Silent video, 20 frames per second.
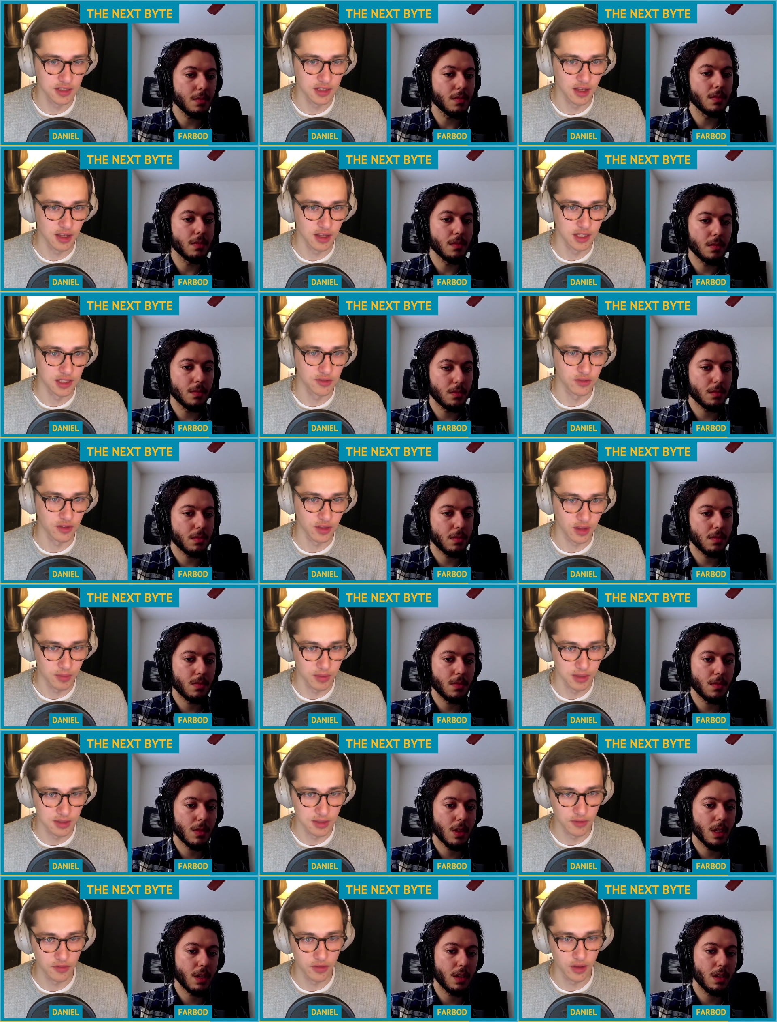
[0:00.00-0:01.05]
Speaker 1: gains for them
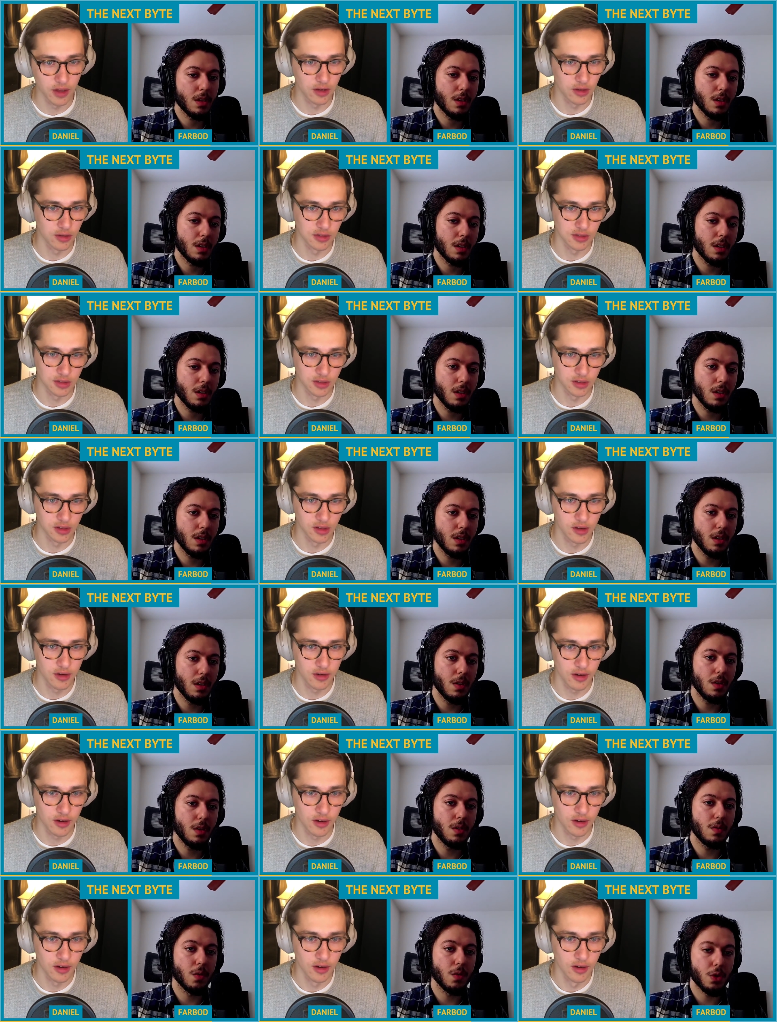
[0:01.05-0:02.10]
as the flight goes on
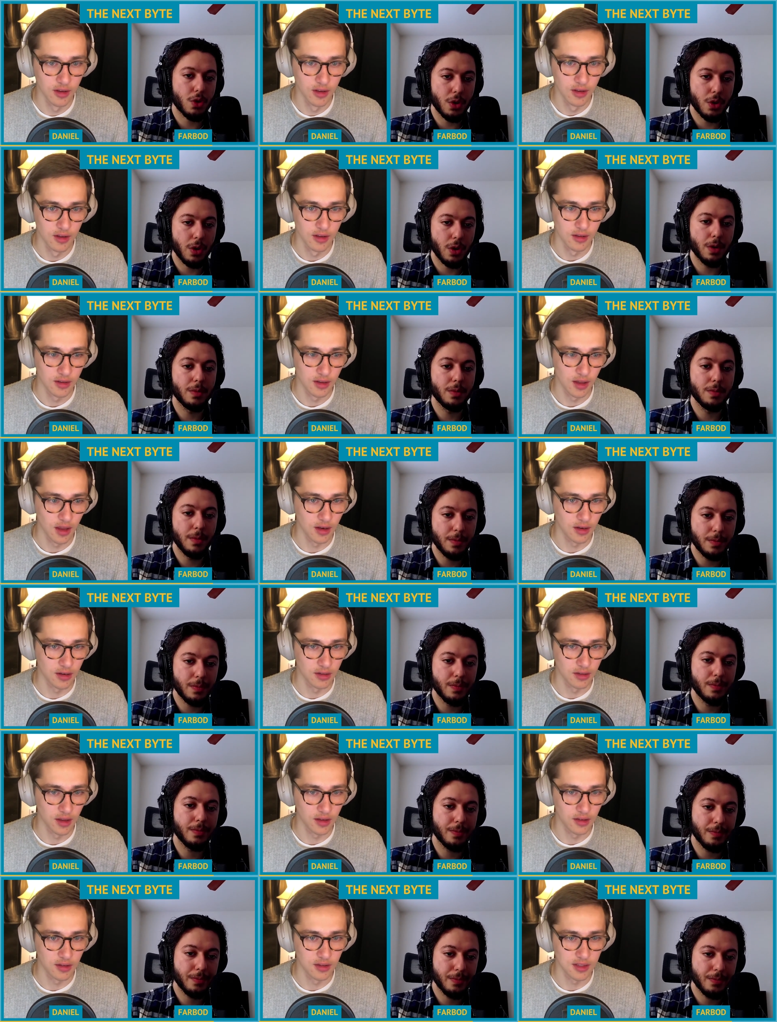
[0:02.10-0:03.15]
longer. Sure. And
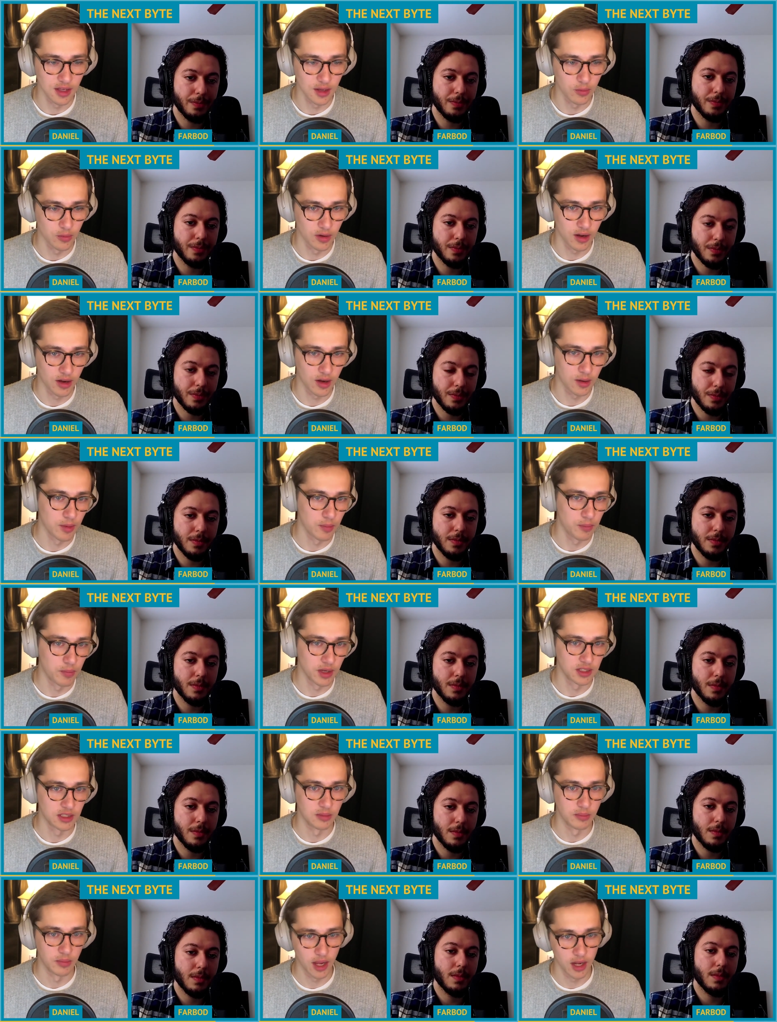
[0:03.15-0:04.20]
like you said, we're not going to be
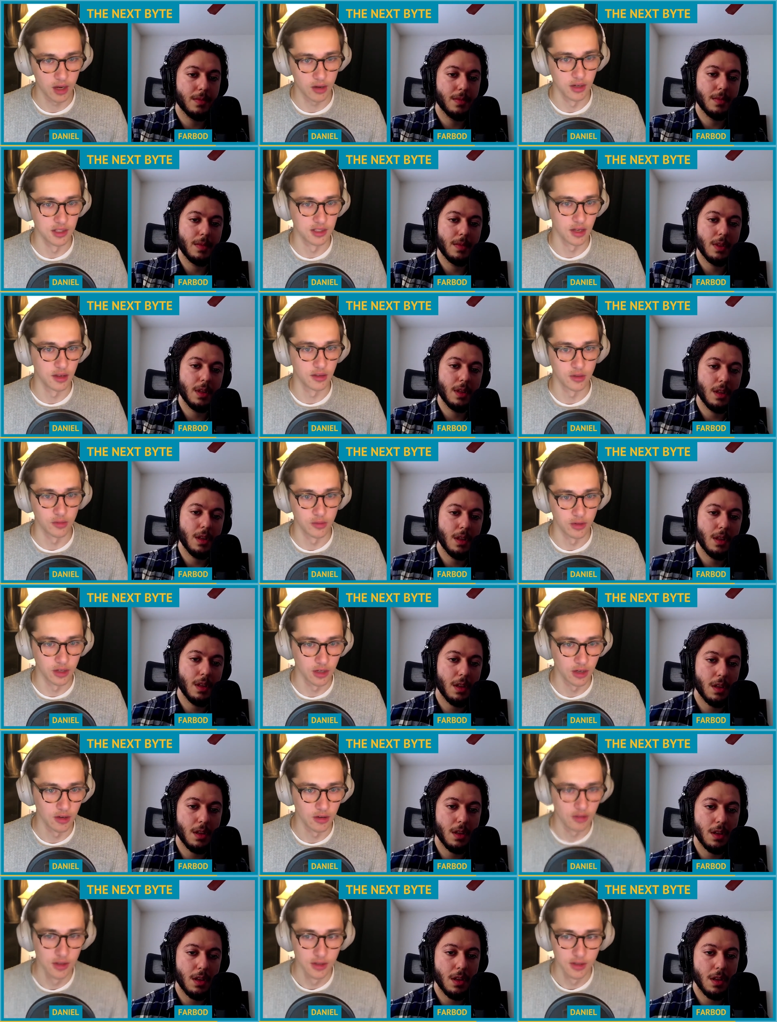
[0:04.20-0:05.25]
pitching batteries out the
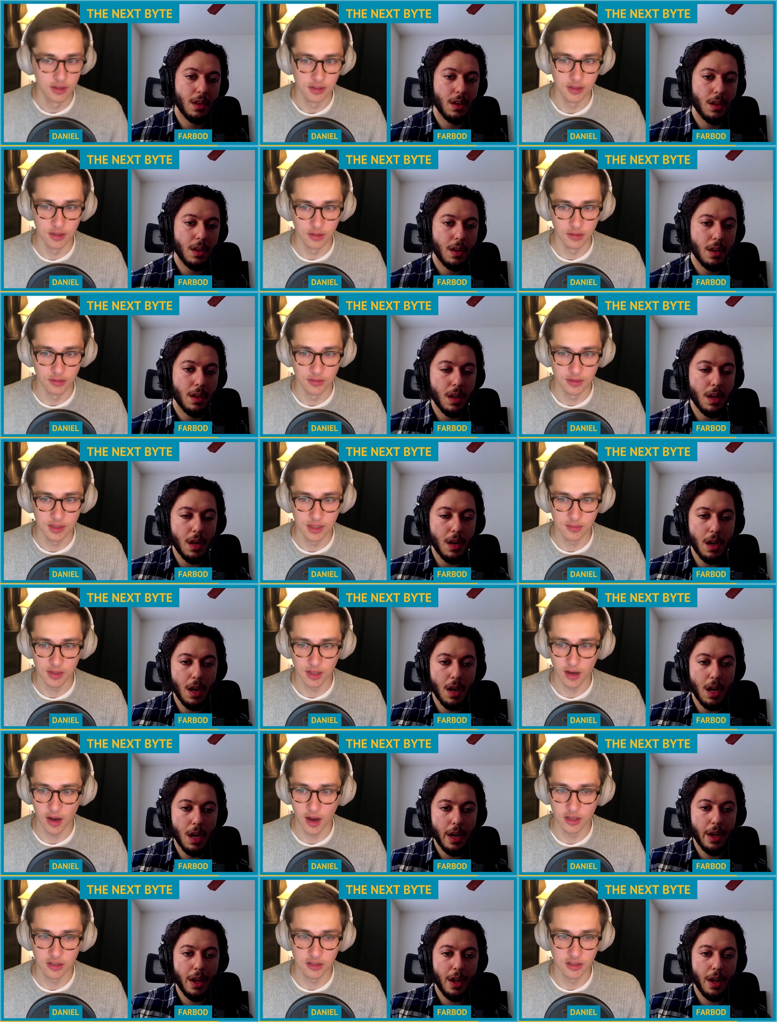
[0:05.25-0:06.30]
window. So it seems like
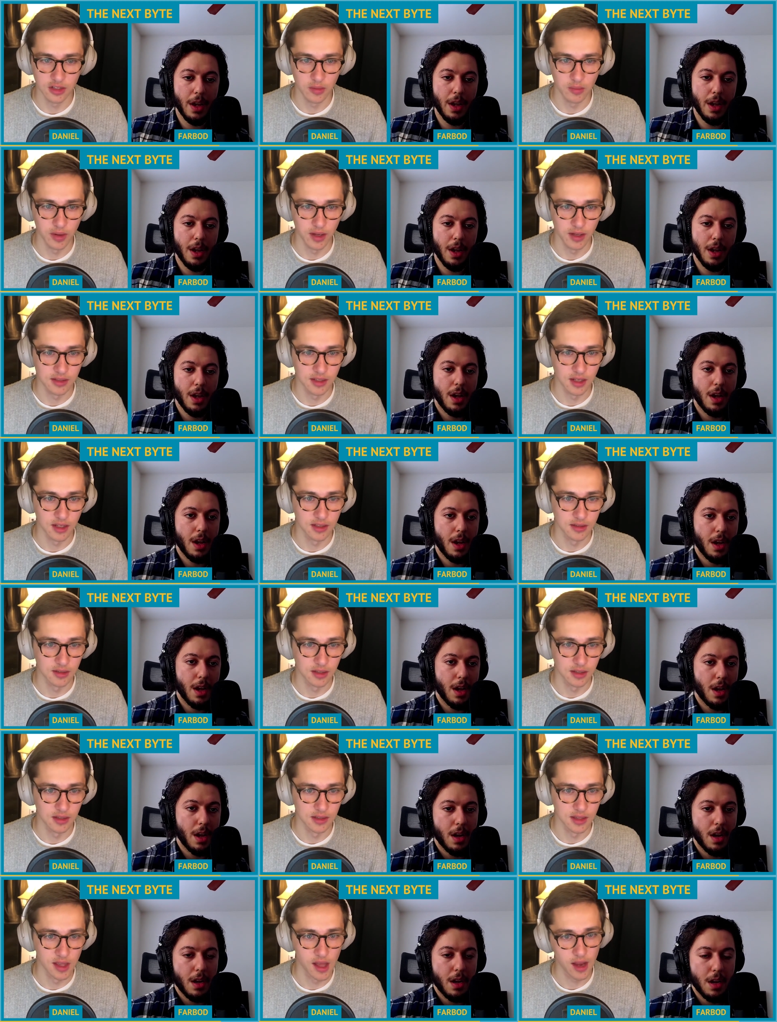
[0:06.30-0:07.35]
hydrogen makes sense
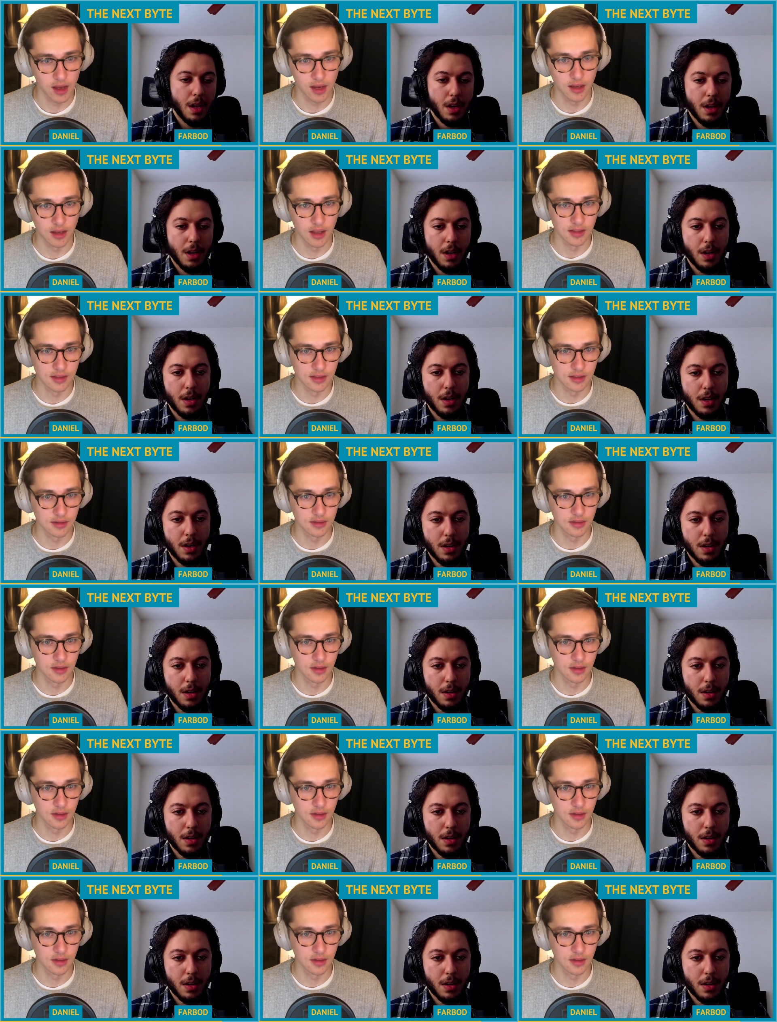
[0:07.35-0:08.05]
because that gets